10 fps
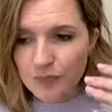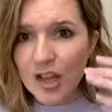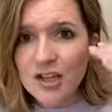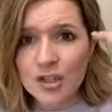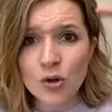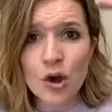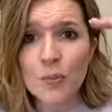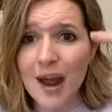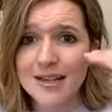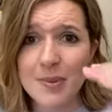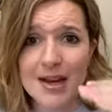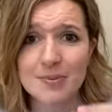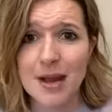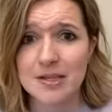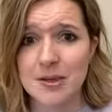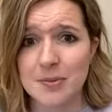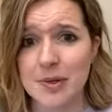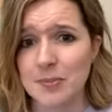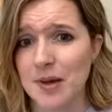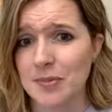don't go back to
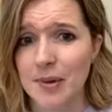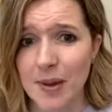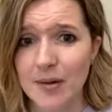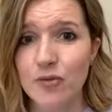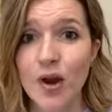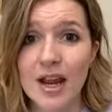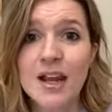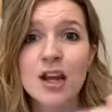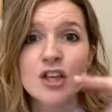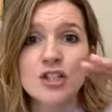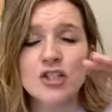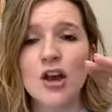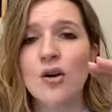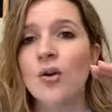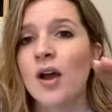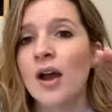back, right? So